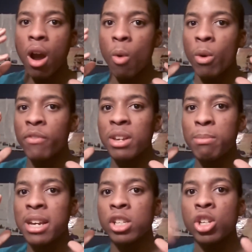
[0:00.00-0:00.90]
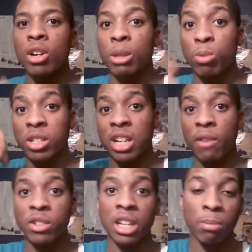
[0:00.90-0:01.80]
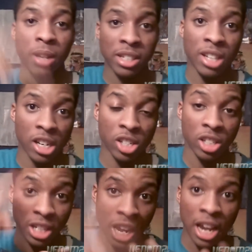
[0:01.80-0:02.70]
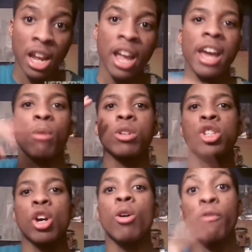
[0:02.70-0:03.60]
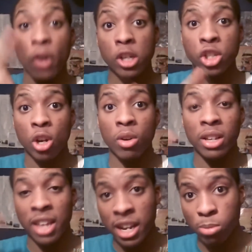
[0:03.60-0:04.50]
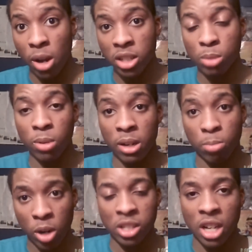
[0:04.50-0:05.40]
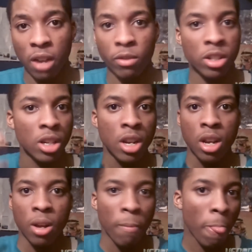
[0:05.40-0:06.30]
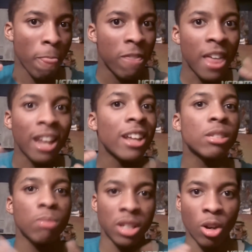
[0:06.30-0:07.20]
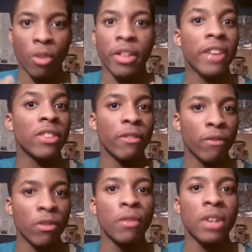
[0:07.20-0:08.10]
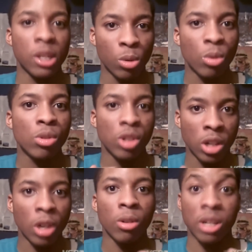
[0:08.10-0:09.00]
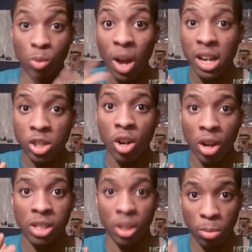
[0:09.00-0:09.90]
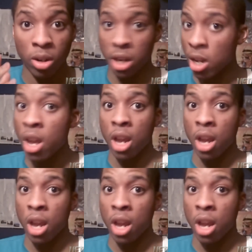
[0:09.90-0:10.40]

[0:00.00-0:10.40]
with it being shown at the press conference at PlayStation today, and it was shown first shown at the Xbox press conference, that lets me know that the the visuals, you know, because Watch Dogs is a pretty